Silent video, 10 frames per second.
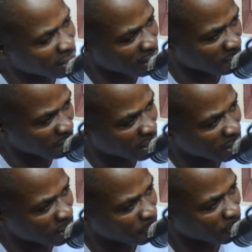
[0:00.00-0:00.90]
that money.
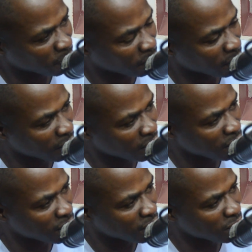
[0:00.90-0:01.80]

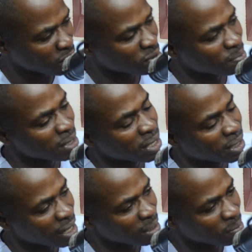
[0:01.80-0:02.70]
So many
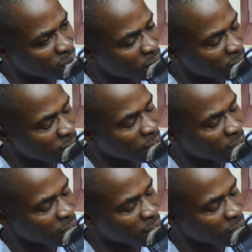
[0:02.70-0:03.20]
times